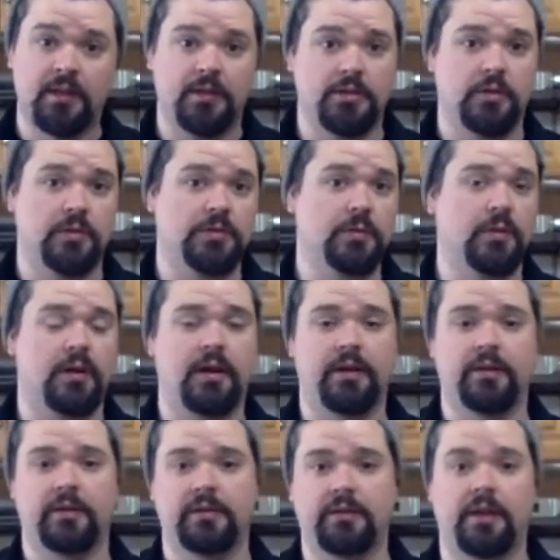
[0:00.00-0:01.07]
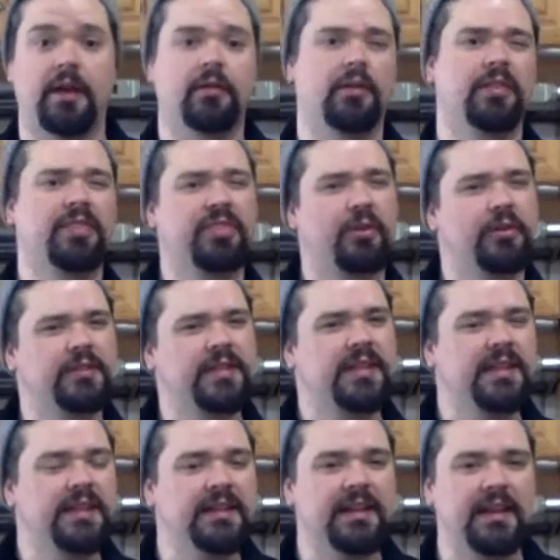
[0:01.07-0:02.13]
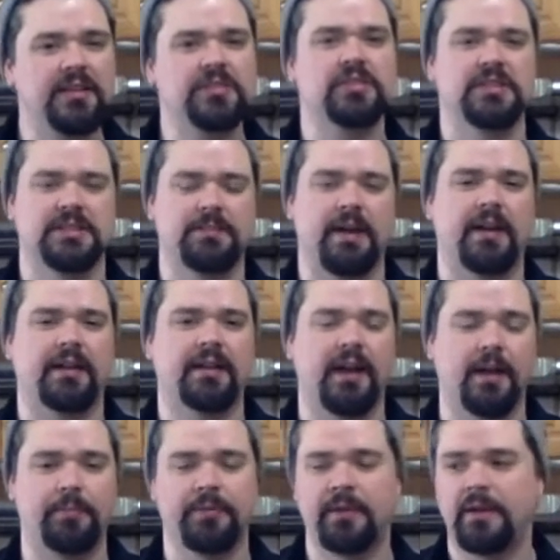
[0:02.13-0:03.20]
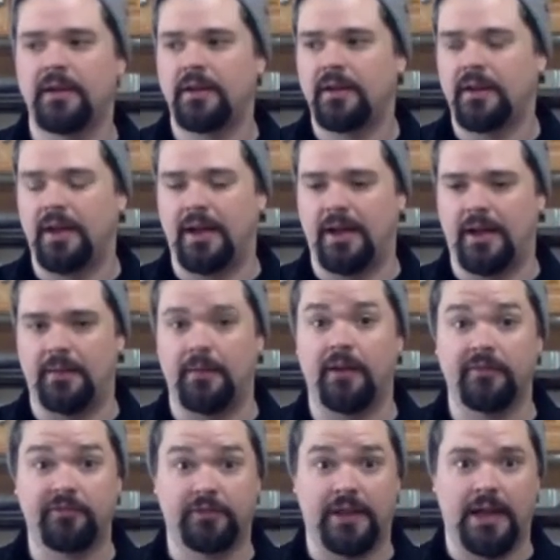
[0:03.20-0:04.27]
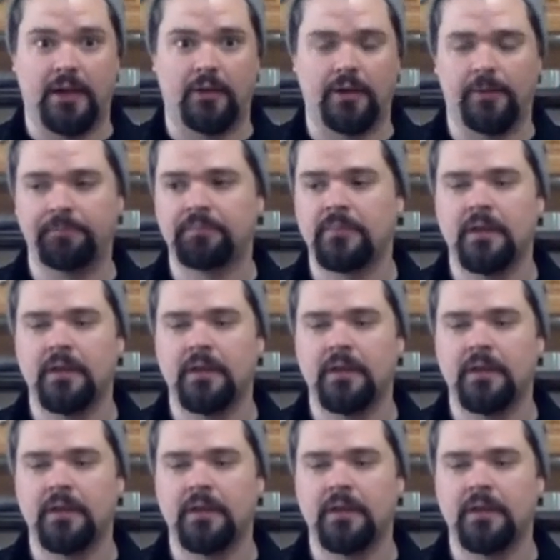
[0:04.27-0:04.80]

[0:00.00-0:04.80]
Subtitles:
You can do 113-ish is about a cup of flour.